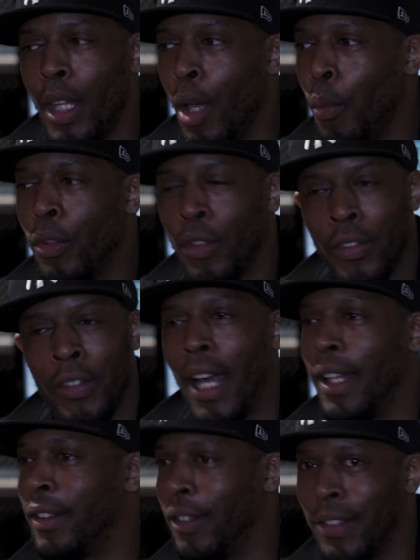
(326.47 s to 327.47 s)
and we just
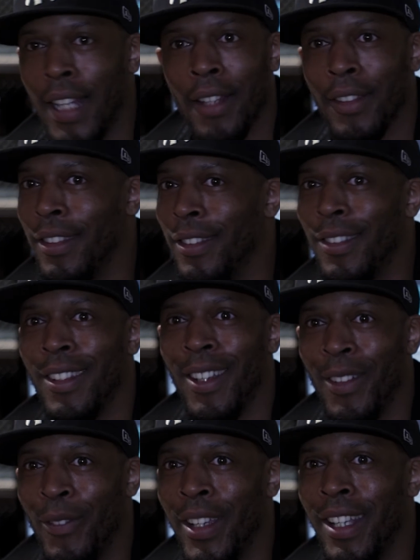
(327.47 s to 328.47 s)
started just dancing, do you
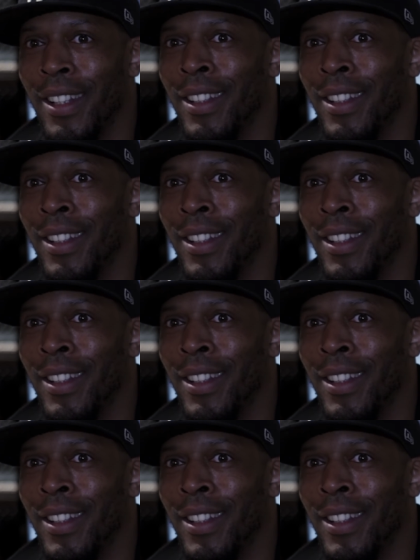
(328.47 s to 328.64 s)
know what I mean?